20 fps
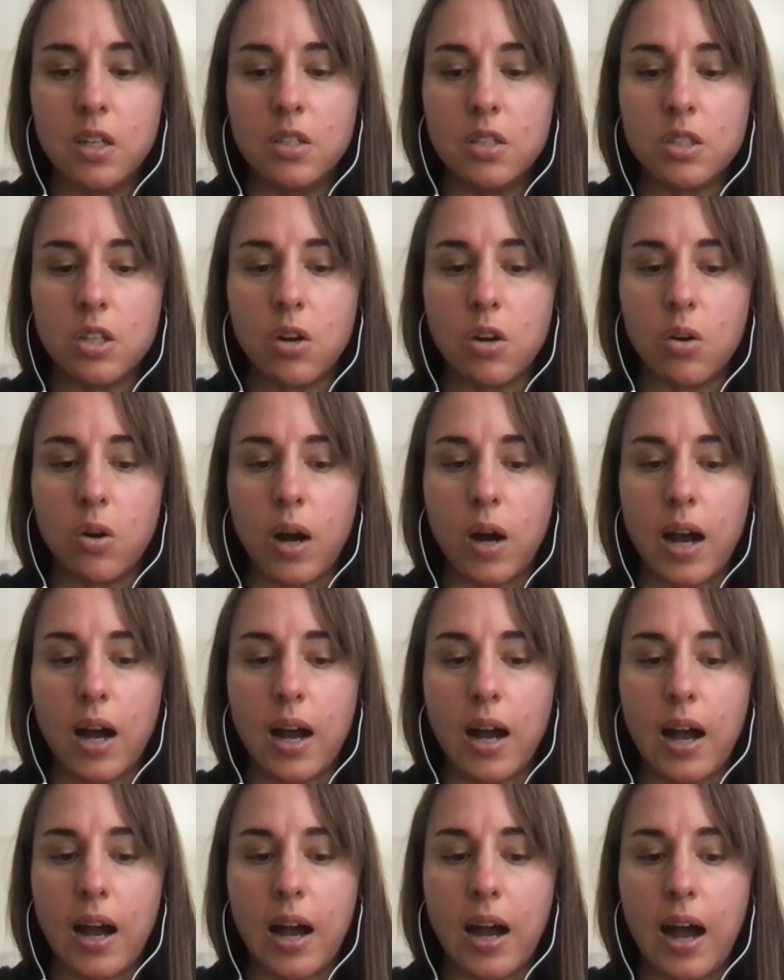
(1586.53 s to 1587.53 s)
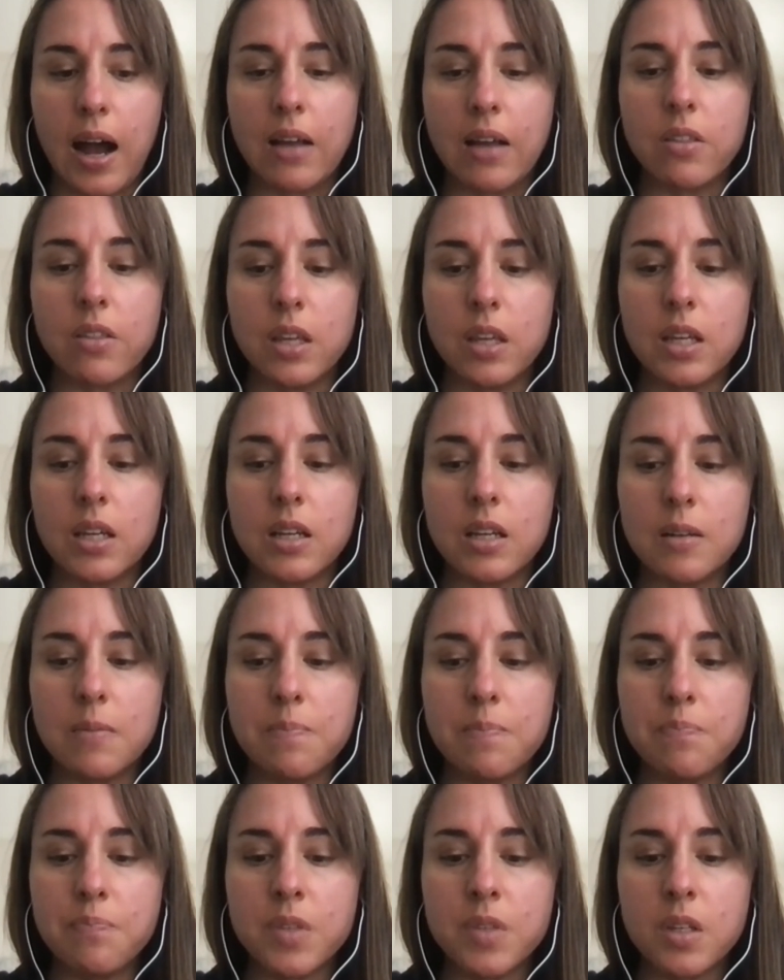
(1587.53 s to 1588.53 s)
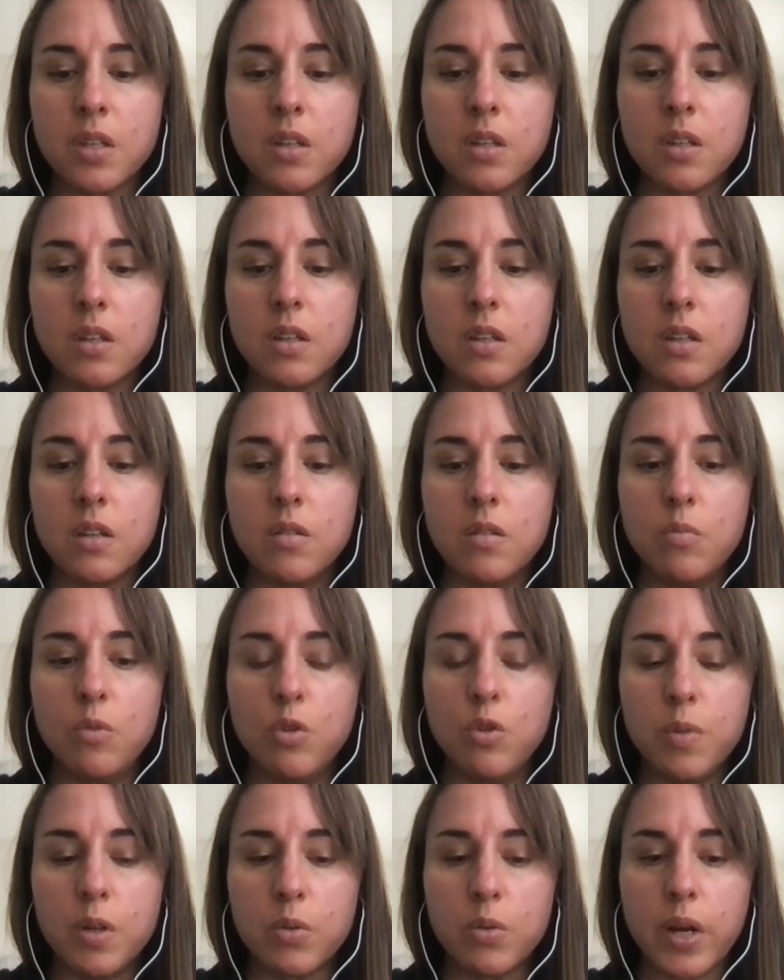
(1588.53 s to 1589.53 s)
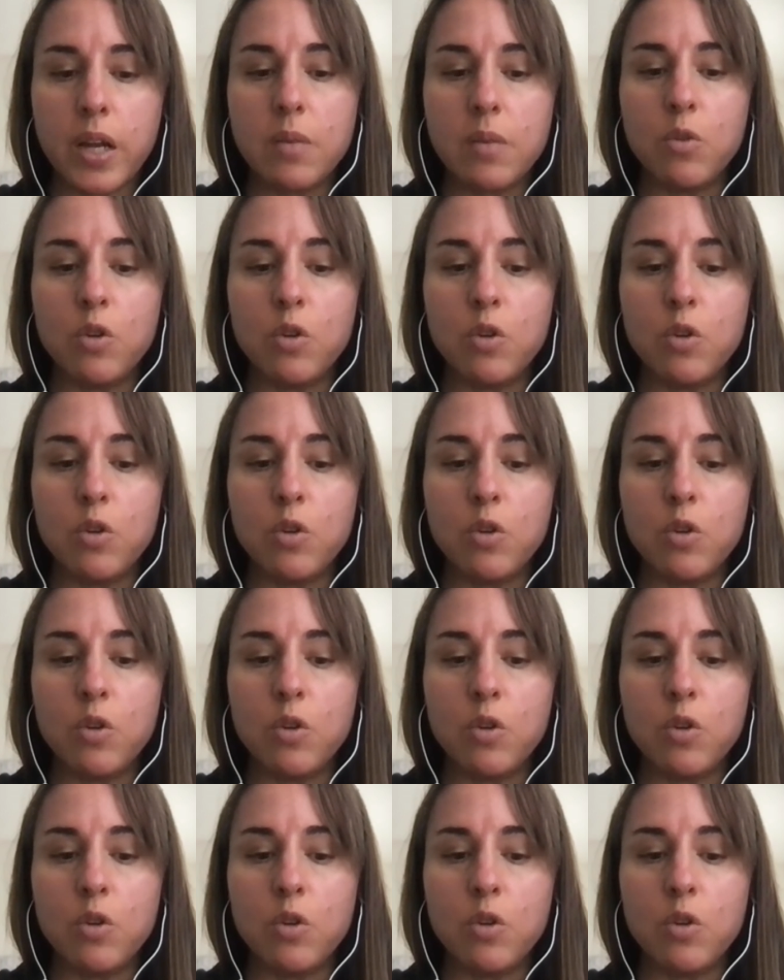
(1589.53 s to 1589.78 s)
So I think movement rate,